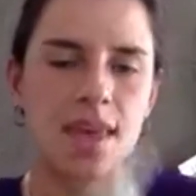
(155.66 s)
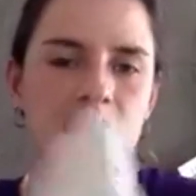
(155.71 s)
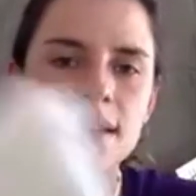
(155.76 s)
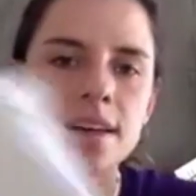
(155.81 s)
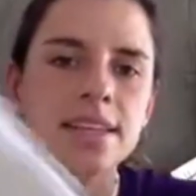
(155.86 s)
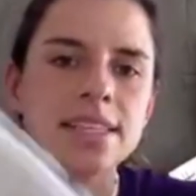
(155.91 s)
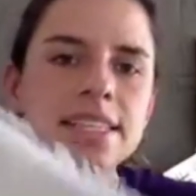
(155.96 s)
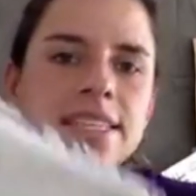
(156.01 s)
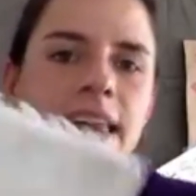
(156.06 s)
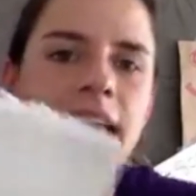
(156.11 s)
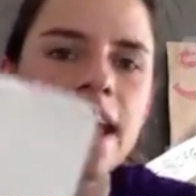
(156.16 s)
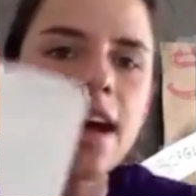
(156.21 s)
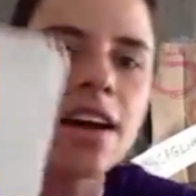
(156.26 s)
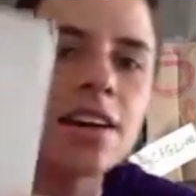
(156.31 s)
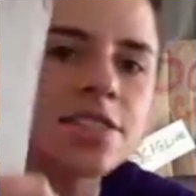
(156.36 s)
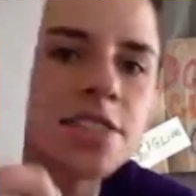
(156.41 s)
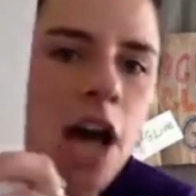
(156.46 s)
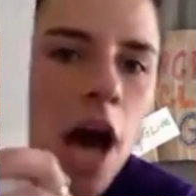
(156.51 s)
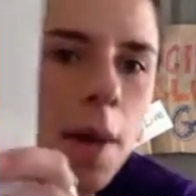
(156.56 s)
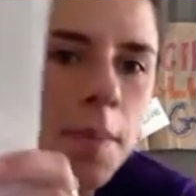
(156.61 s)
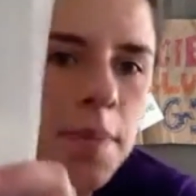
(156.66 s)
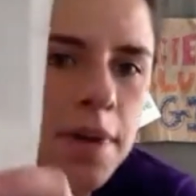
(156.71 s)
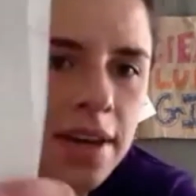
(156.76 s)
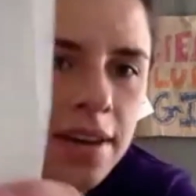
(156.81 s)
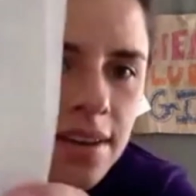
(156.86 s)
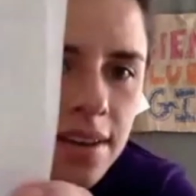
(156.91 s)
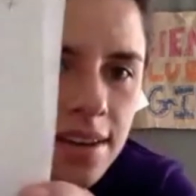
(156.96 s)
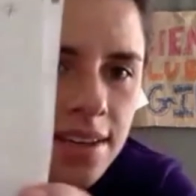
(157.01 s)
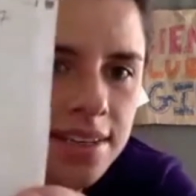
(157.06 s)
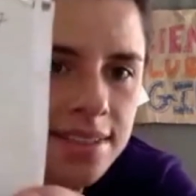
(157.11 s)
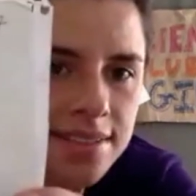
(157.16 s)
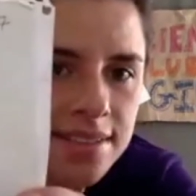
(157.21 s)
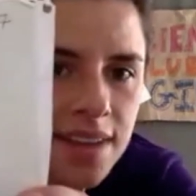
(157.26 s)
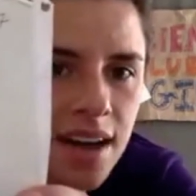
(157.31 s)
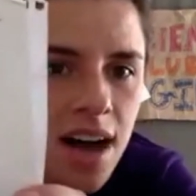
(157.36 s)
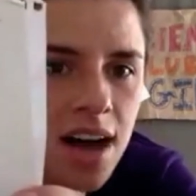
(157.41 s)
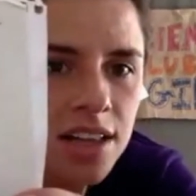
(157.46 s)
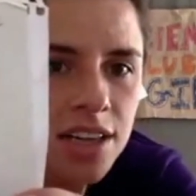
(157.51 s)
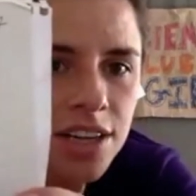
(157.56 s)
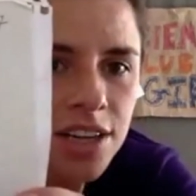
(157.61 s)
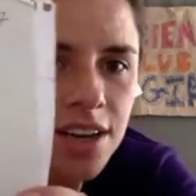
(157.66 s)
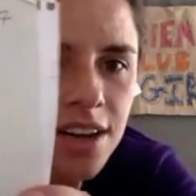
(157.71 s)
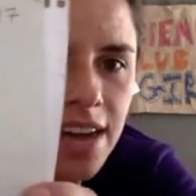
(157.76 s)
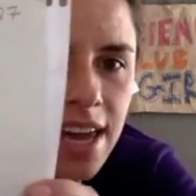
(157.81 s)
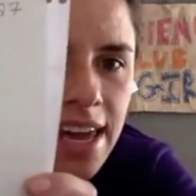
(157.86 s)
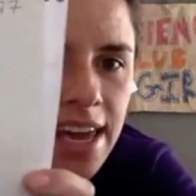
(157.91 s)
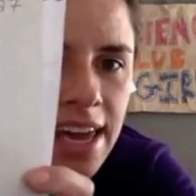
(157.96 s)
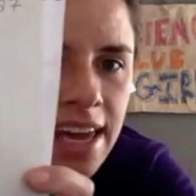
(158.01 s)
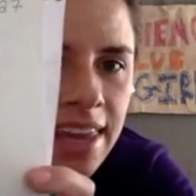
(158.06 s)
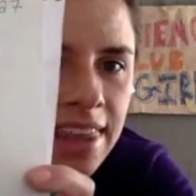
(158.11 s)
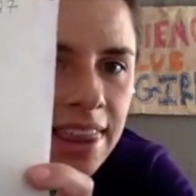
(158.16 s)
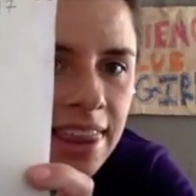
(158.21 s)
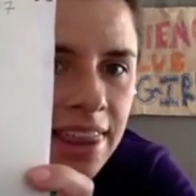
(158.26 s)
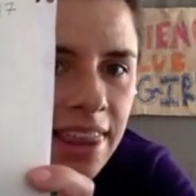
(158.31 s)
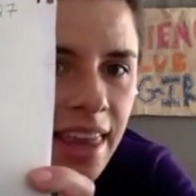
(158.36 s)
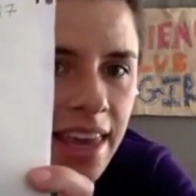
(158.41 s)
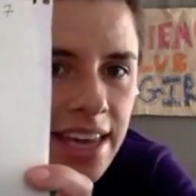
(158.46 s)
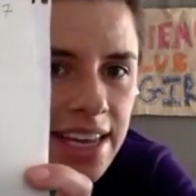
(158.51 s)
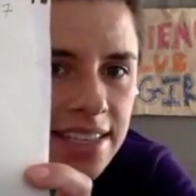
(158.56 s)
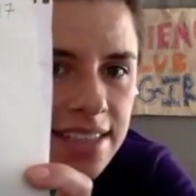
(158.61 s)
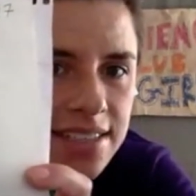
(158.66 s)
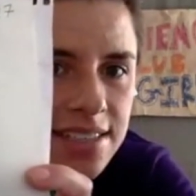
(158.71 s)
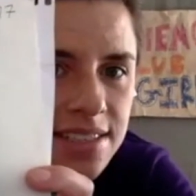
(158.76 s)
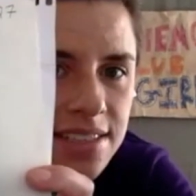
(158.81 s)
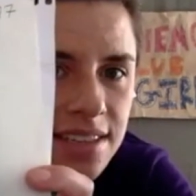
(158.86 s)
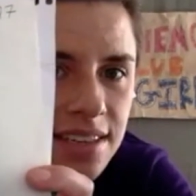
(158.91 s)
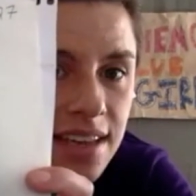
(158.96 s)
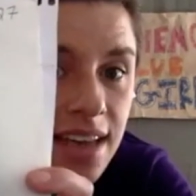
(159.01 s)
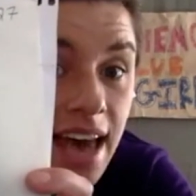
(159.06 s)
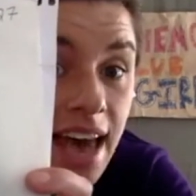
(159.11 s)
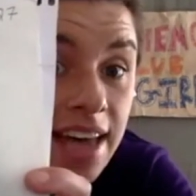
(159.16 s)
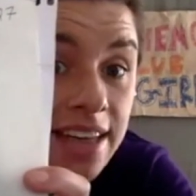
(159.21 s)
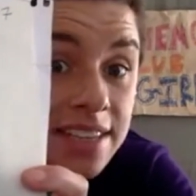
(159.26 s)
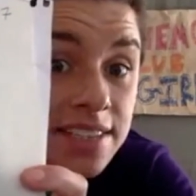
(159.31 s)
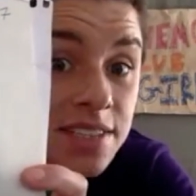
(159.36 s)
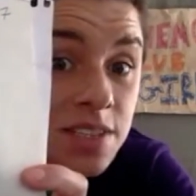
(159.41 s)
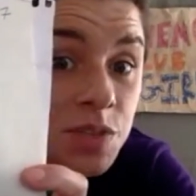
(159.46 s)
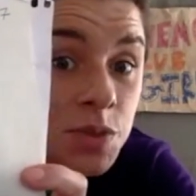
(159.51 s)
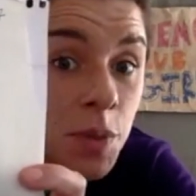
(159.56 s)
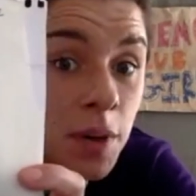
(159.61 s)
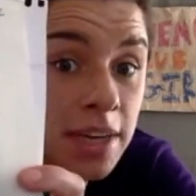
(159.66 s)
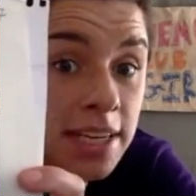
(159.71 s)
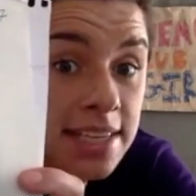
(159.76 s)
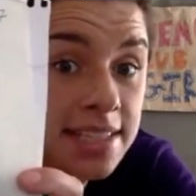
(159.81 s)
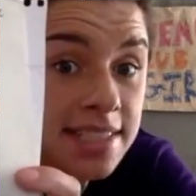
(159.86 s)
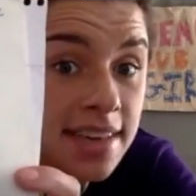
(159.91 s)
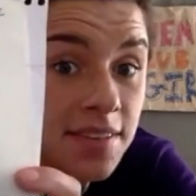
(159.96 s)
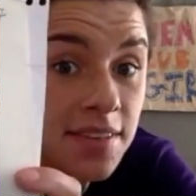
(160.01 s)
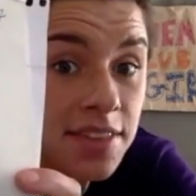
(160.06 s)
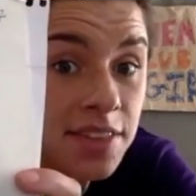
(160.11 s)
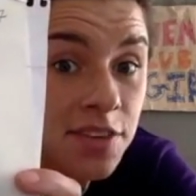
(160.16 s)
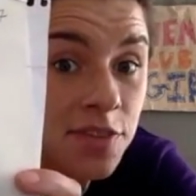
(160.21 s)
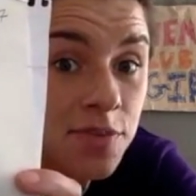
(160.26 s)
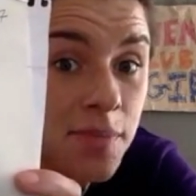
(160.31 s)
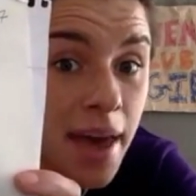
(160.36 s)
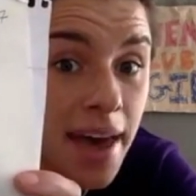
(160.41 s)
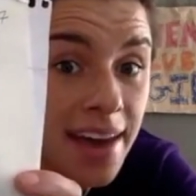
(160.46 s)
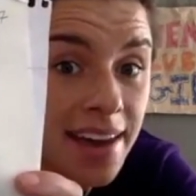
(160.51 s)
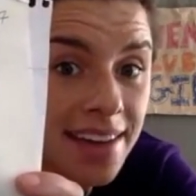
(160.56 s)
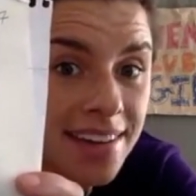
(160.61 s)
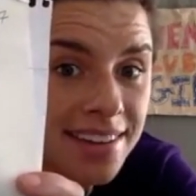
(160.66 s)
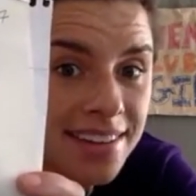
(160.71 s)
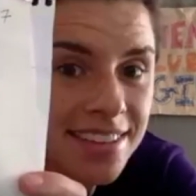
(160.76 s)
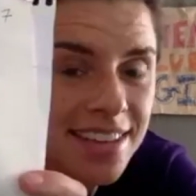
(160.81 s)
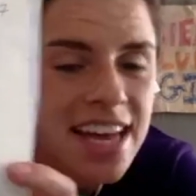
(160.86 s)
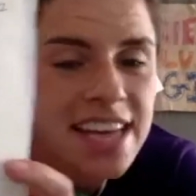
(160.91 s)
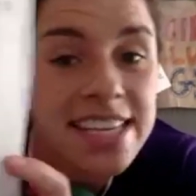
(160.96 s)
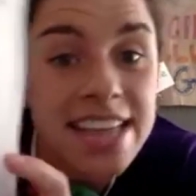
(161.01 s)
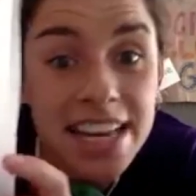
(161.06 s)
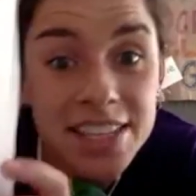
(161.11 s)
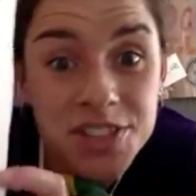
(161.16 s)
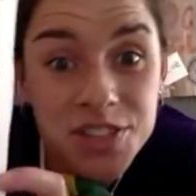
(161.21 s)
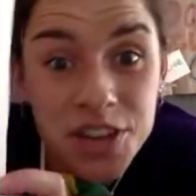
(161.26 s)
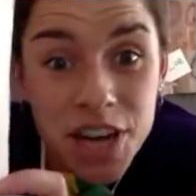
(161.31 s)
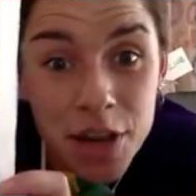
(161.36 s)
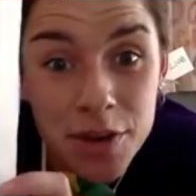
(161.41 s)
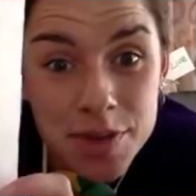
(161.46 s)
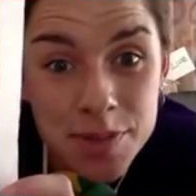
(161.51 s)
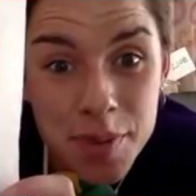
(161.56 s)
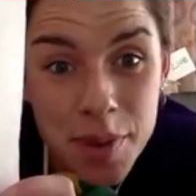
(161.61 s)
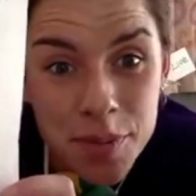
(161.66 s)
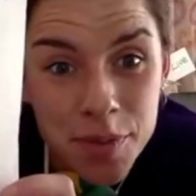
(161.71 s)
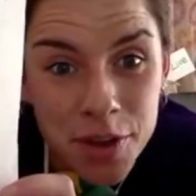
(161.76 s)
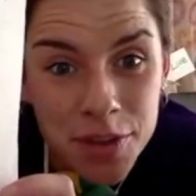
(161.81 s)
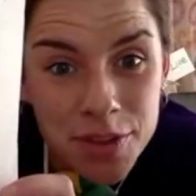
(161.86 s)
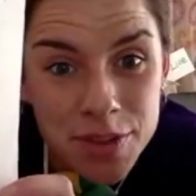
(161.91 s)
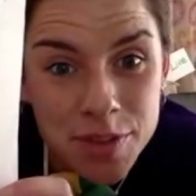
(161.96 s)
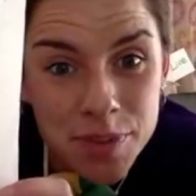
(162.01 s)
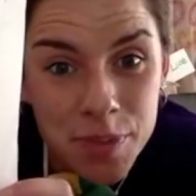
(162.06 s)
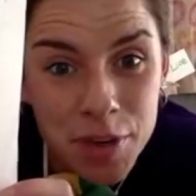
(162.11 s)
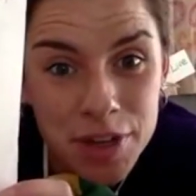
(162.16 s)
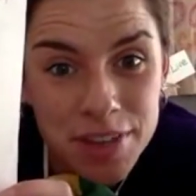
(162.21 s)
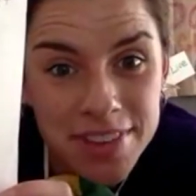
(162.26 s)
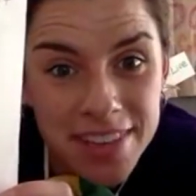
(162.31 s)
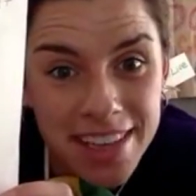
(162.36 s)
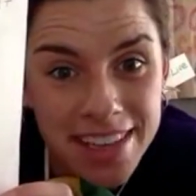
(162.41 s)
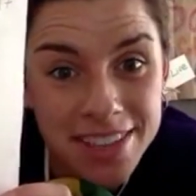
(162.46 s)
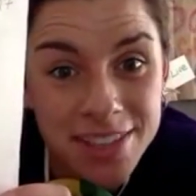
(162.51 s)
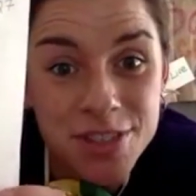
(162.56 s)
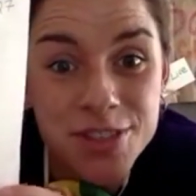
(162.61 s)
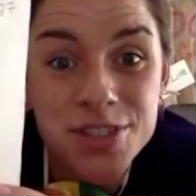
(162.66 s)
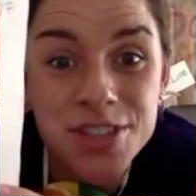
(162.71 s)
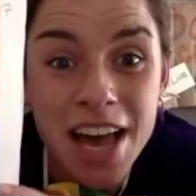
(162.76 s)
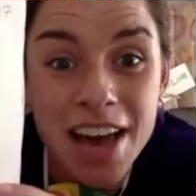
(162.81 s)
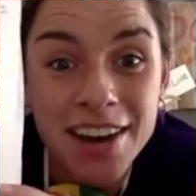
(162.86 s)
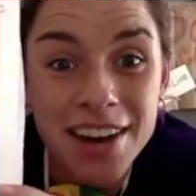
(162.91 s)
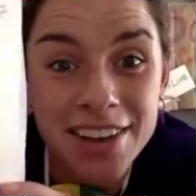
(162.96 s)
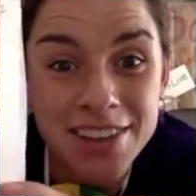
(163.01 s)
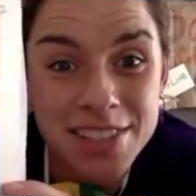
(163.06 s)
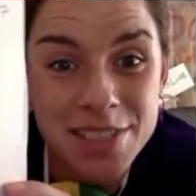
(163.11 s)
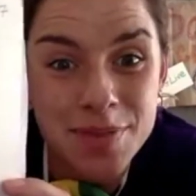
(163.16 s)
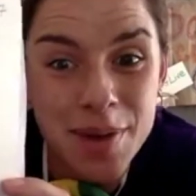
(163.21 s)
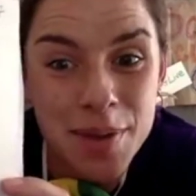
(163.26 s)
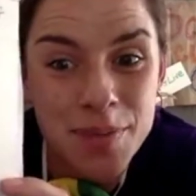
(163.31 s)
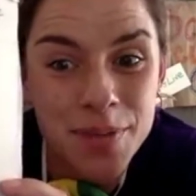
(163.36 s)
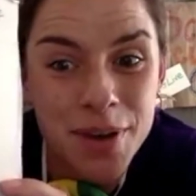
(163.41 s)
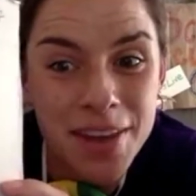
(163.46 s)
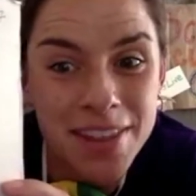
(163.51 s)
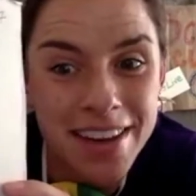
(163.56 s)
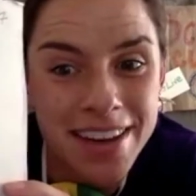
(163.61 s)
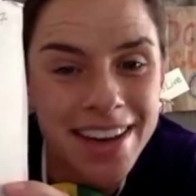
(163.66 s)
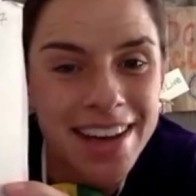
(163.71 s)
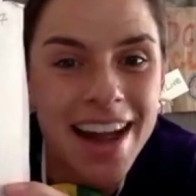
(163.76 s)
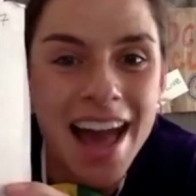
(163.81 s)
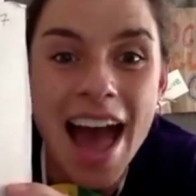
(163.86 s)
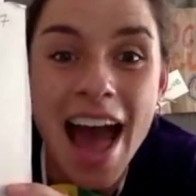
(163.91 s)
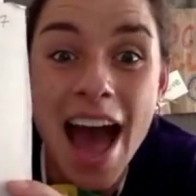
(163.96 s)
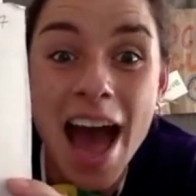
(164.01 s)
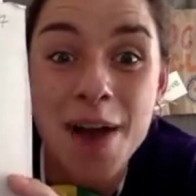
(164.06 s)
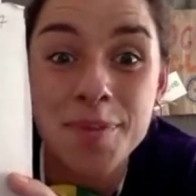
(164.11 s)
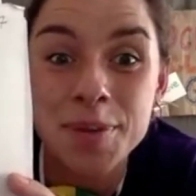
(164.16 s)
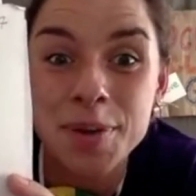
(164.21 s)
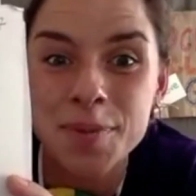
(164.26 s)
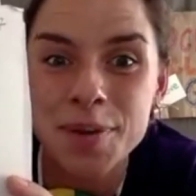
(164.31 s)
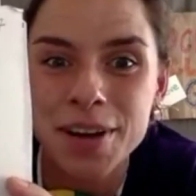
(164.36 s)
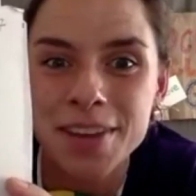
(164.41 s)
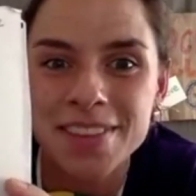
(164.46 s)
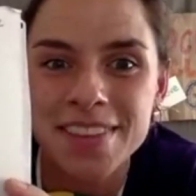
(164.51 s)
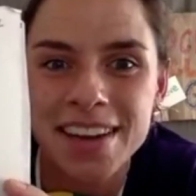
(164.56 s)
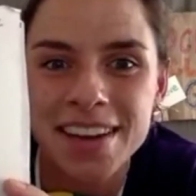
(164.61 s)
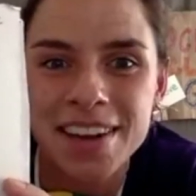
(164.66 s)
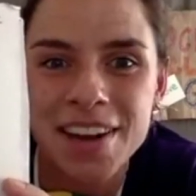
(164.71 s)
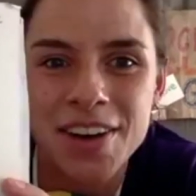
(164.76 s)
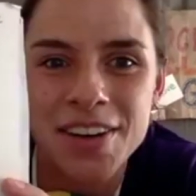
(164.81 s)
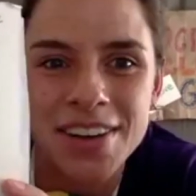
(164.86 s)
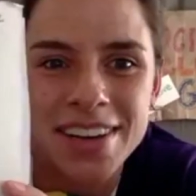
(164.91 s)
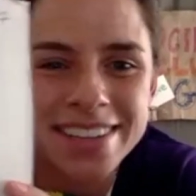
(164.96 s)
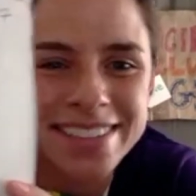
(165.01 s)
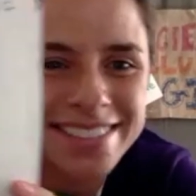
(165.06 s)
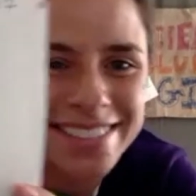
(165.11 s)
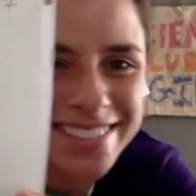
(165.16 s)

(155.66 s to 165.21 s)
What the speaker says: Today, our topic is color and light, and it's the 27th of May. Yesterday was my brother's birthday. To shout out to my brother, happy birthday, Noah.